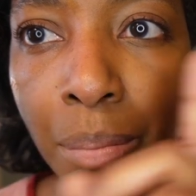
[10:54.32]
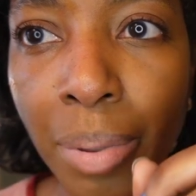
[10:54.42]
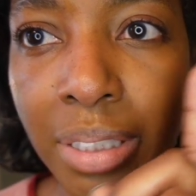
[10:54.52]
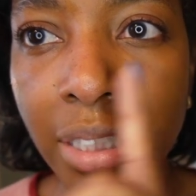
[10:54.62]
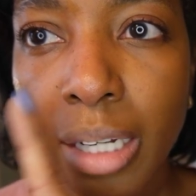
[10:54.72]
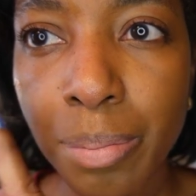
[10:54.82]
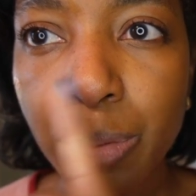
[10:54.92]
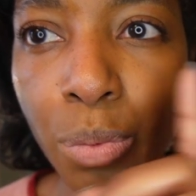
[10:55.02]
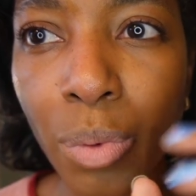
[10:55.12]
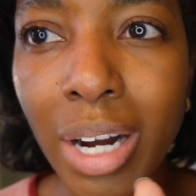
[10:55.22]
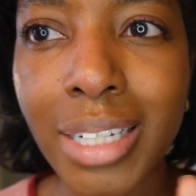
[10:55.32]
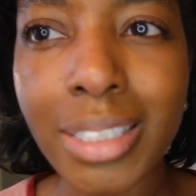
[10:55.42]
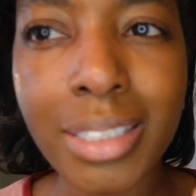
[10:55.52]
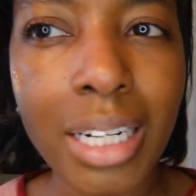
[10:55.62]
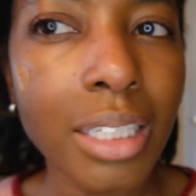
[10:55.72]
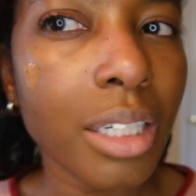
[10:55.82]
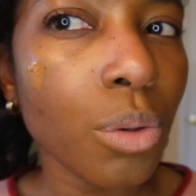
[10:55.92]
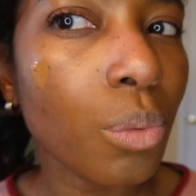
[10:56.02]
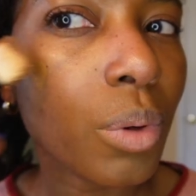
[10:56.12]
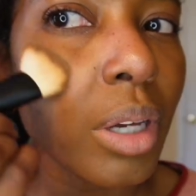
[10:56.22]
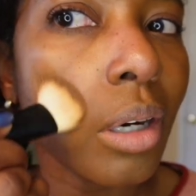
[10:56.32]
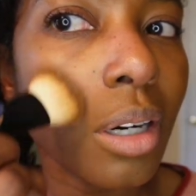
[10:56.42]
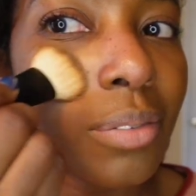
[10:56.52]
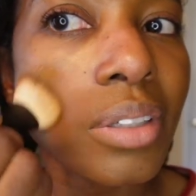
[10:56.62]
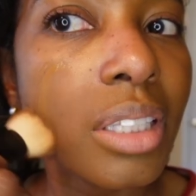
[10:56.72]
But depth-wise, it's not like way off.